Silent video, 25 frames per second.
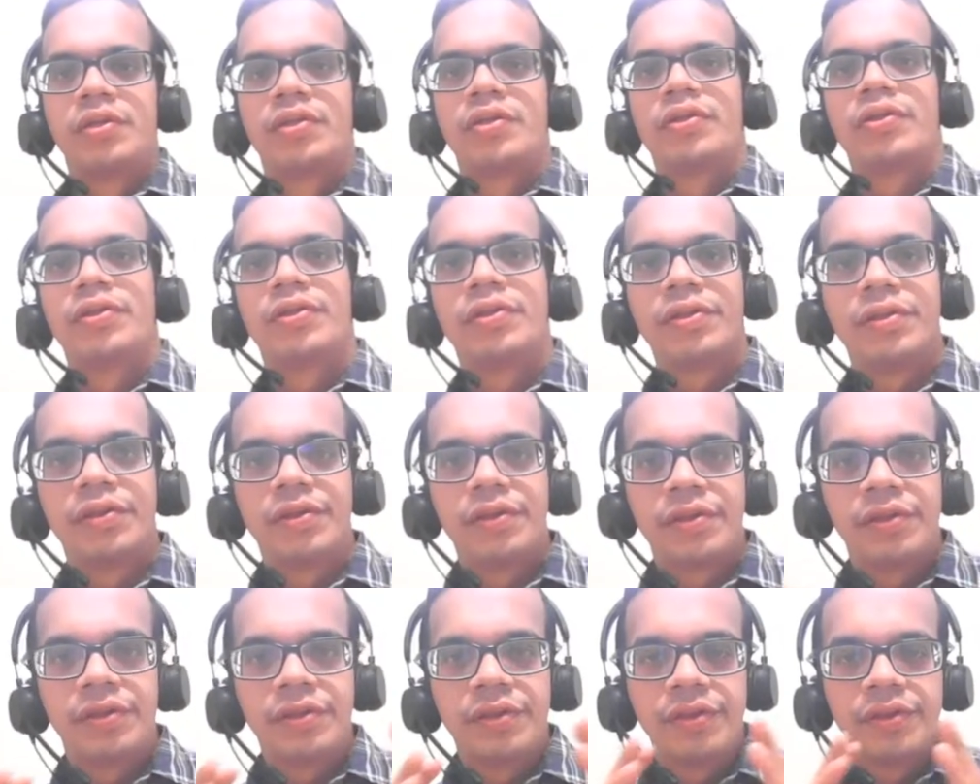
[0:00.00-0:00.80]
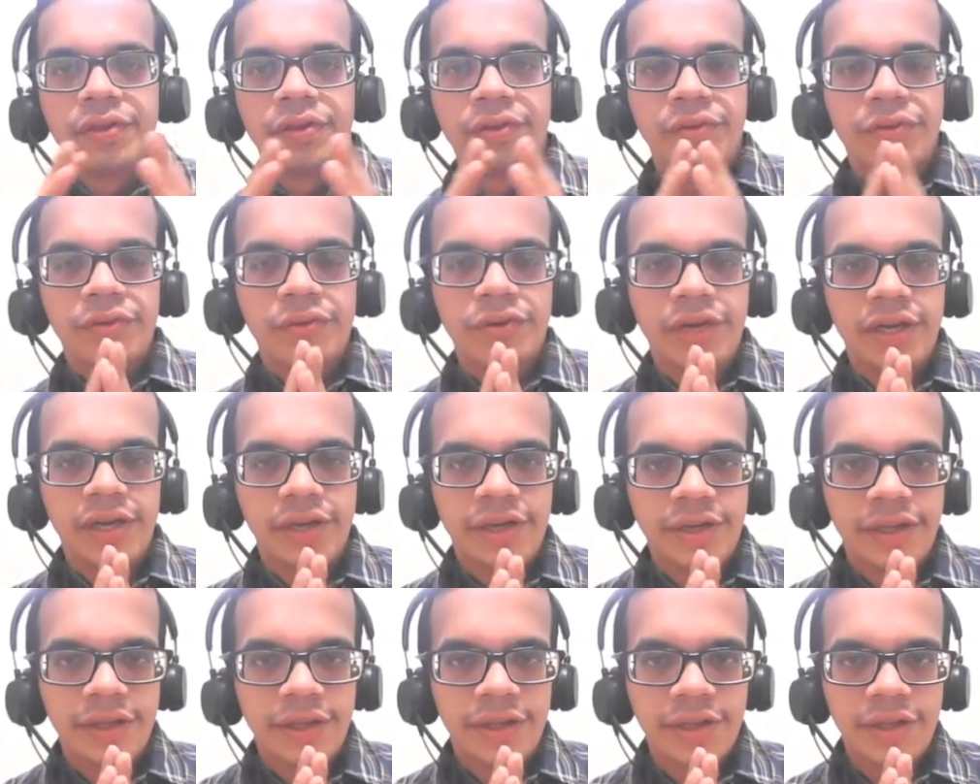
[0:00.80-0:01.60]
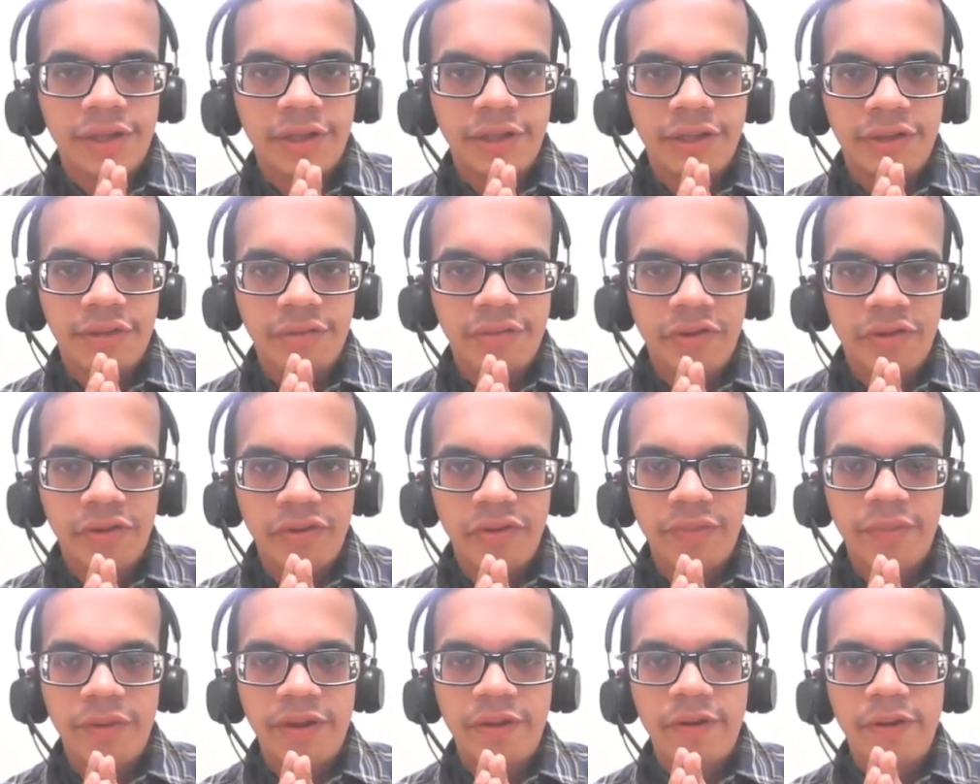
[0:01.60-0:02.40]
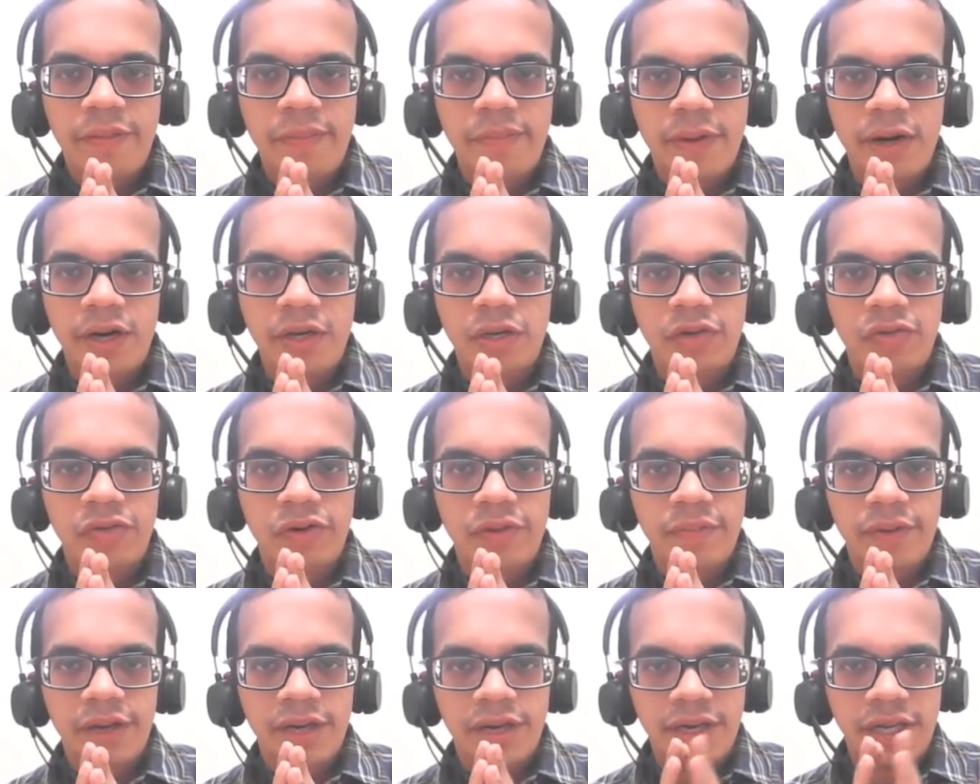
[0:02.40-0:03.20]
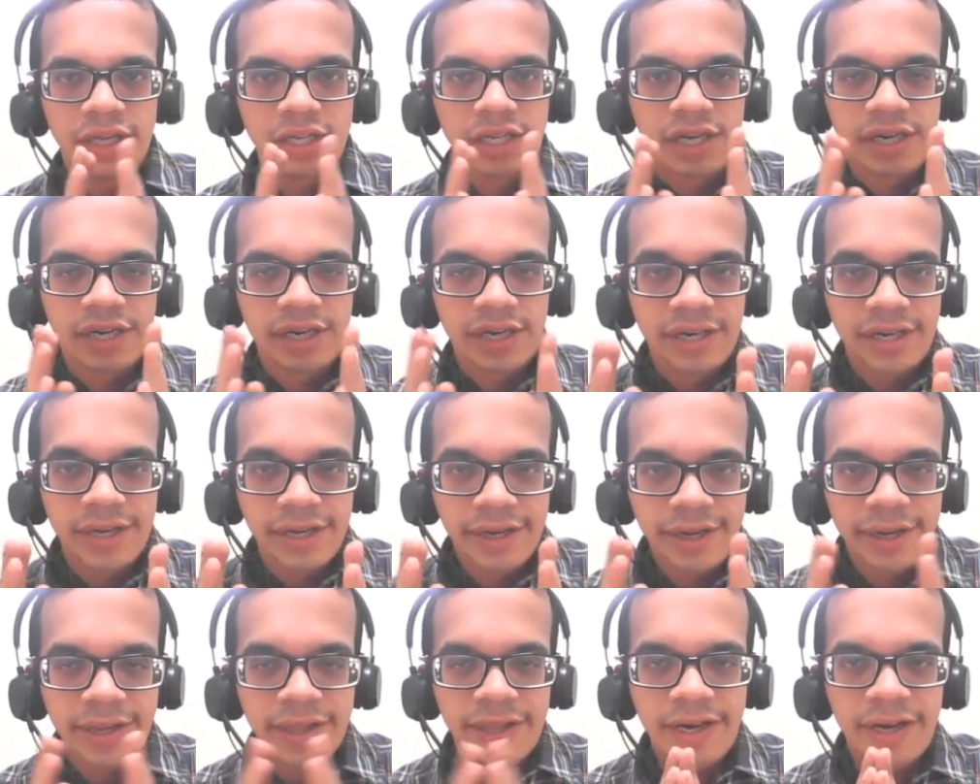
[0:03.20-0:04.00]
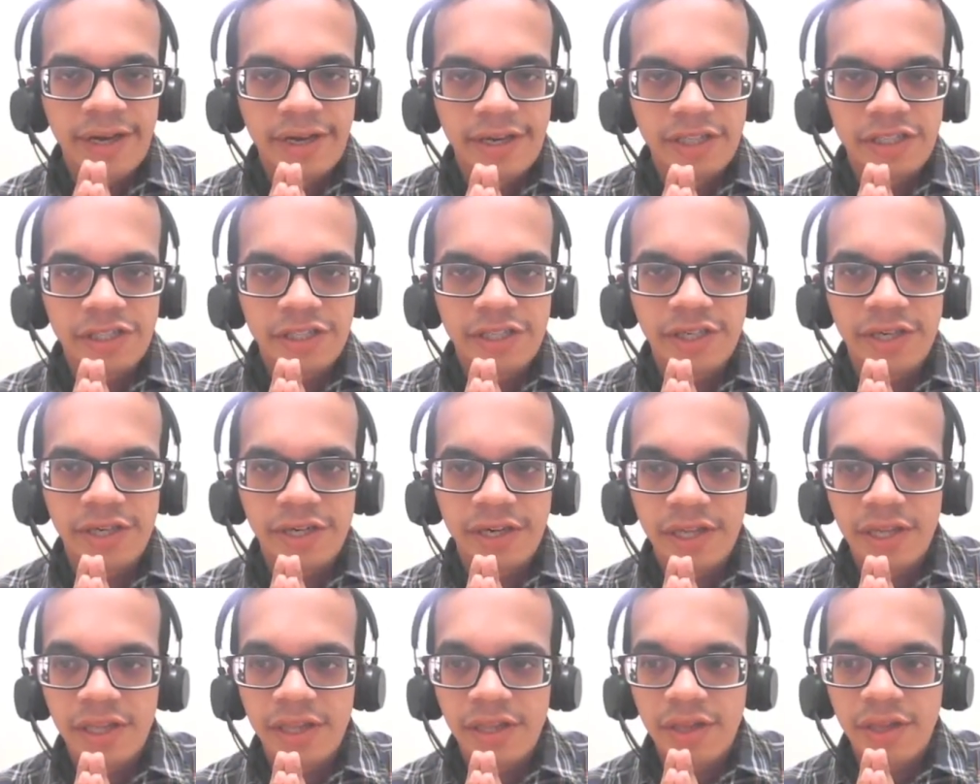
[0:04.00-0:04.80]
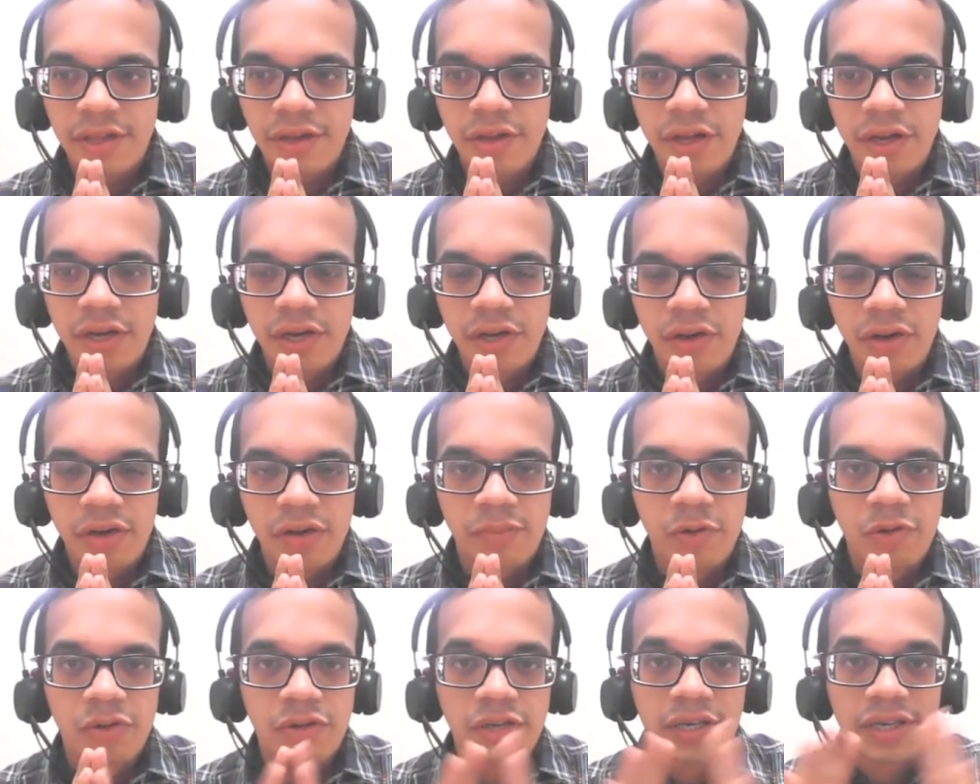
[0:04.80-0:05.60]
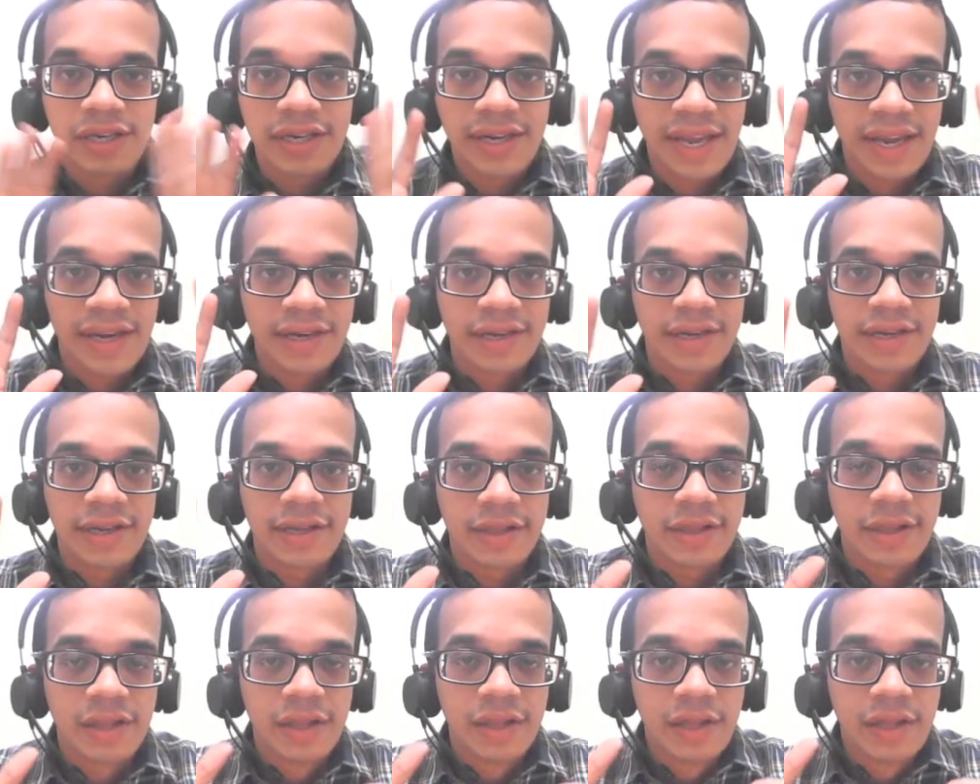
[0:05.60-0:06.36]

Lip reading: So in this, we will be the part of the analytics industries in almost 10 years.